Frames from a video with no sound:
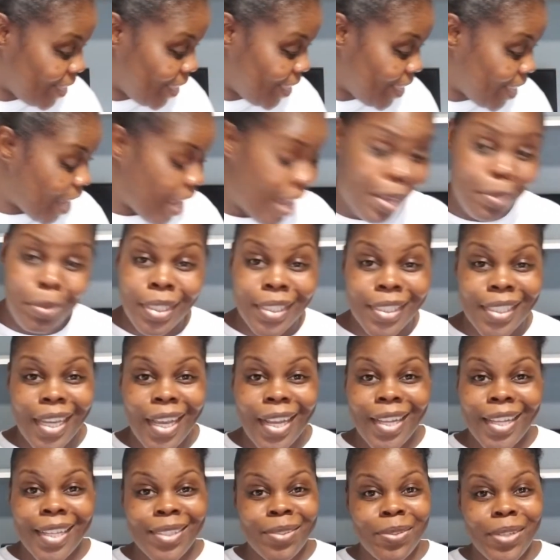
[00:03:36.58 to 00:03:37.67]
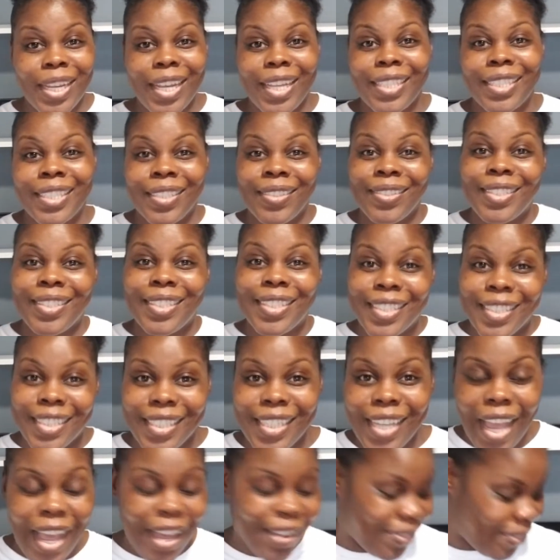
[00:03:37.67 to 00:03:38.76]
I'm excited because we got some
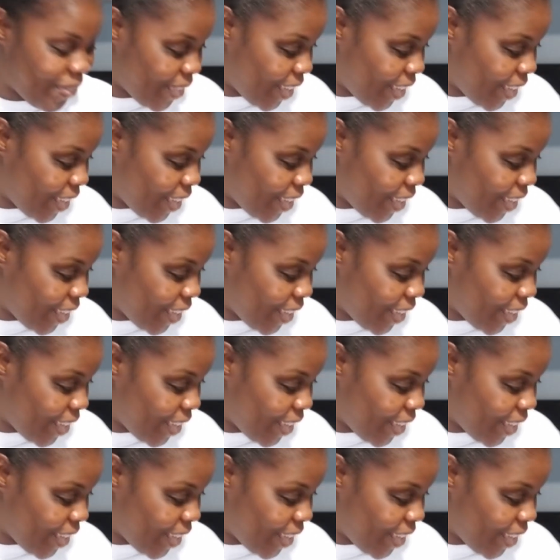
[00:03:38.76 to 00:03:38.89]
stuff,